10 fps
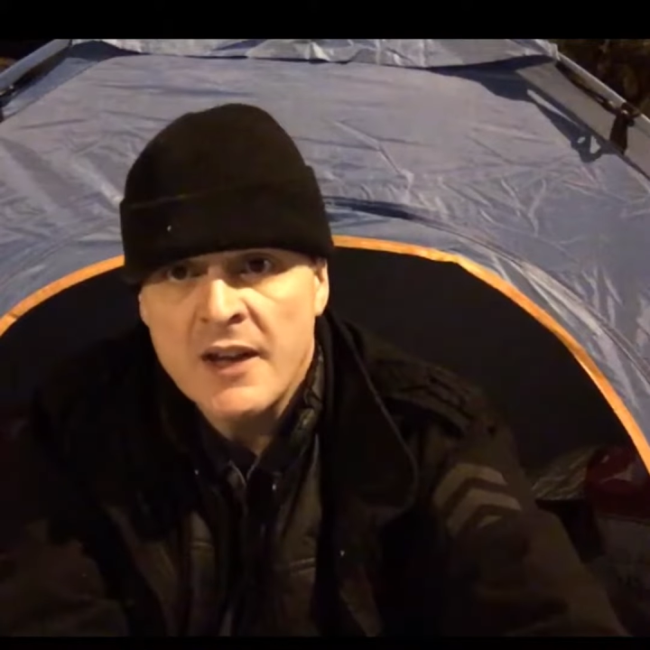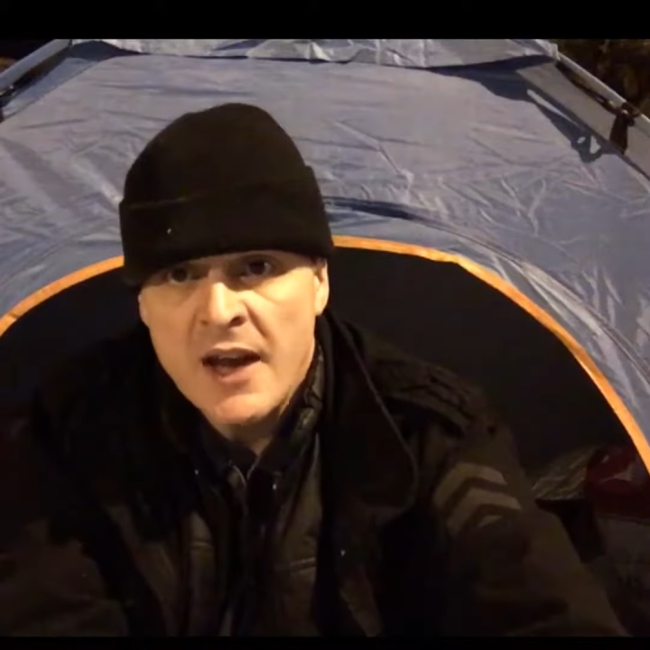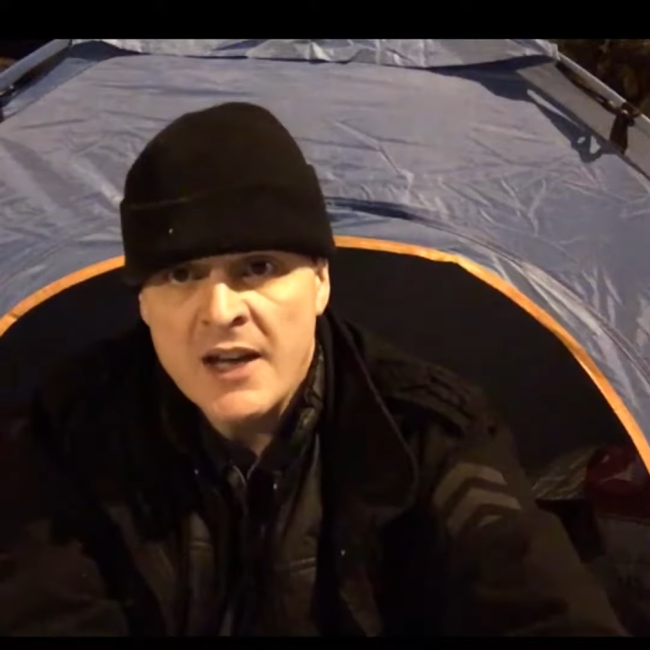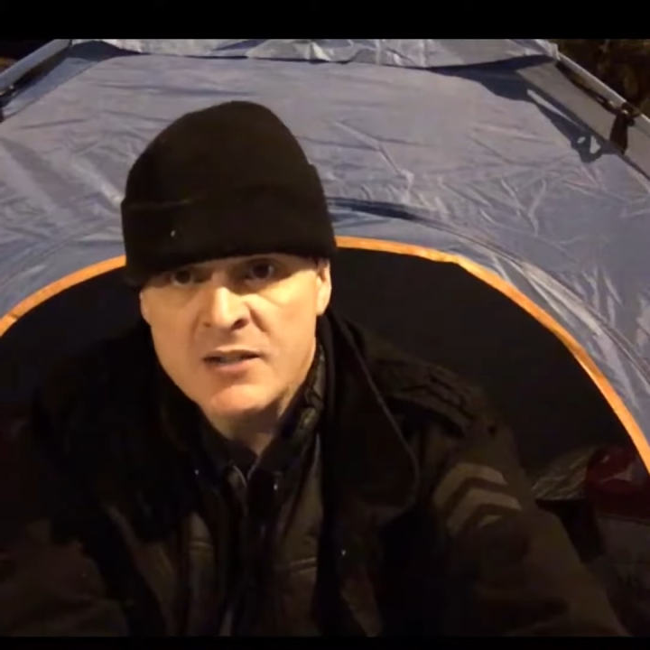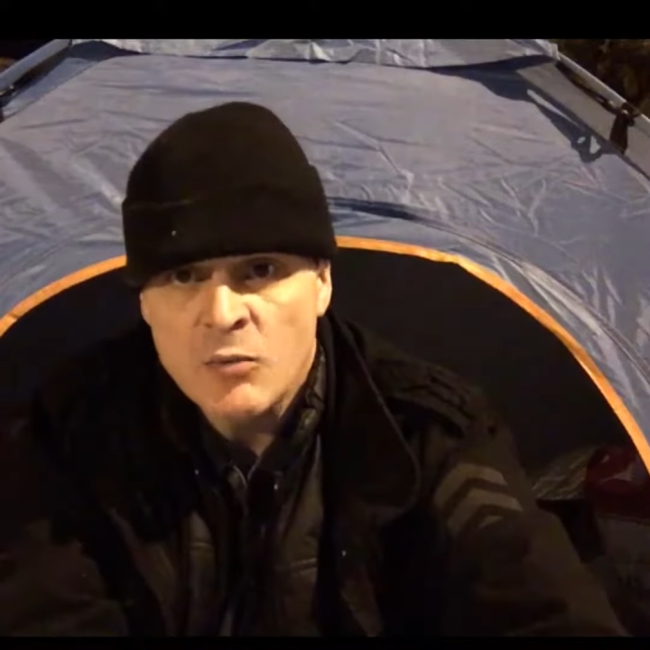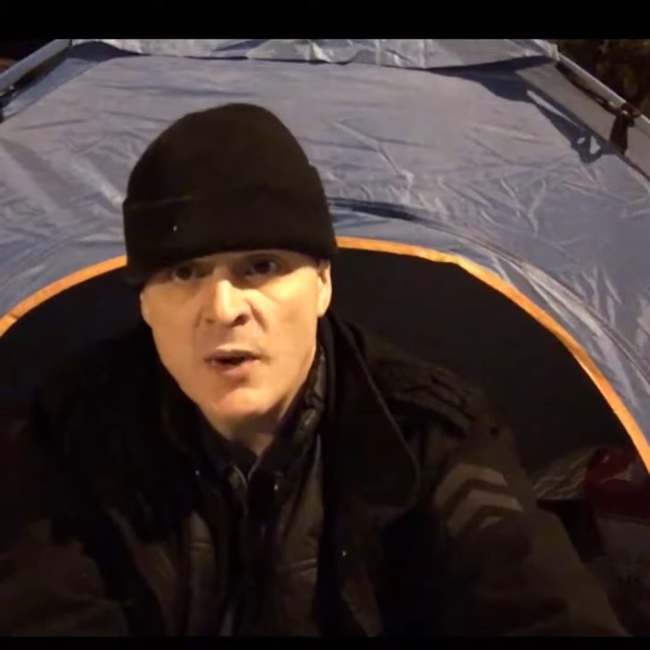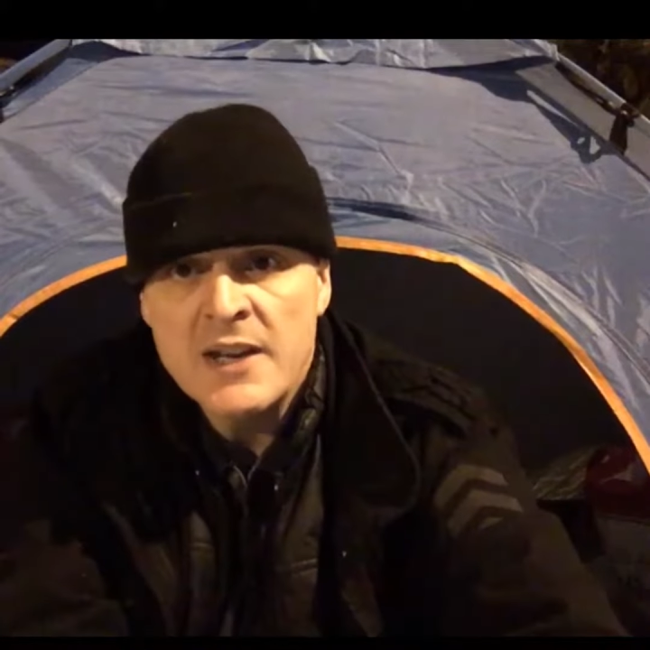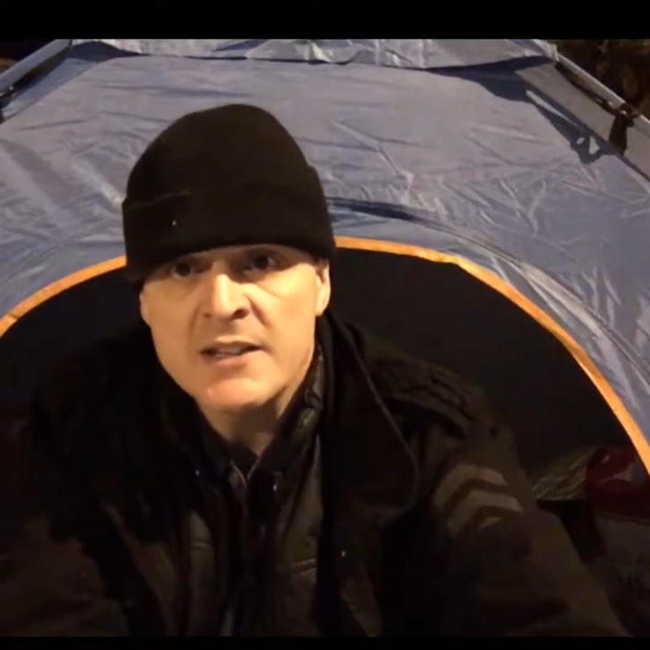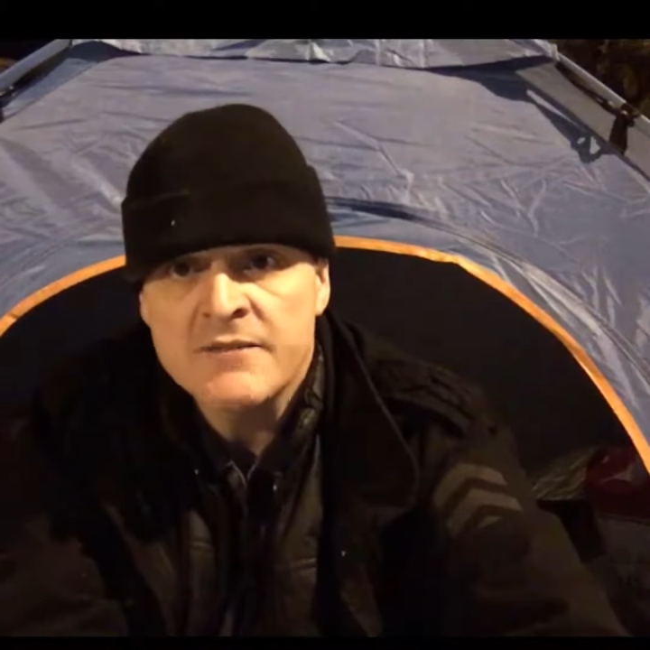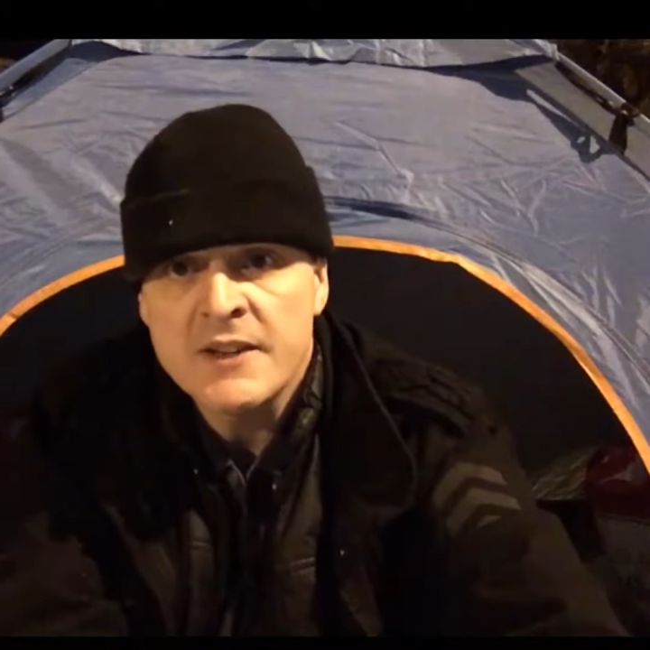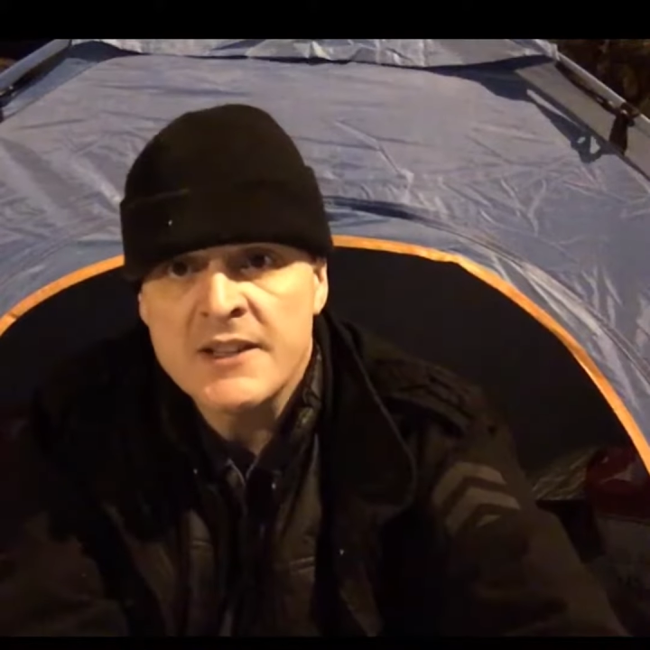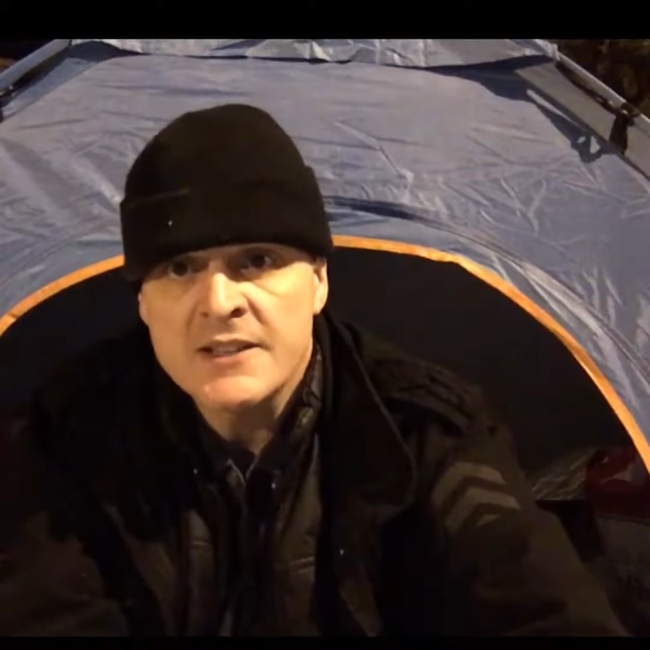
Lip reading: as a witness for the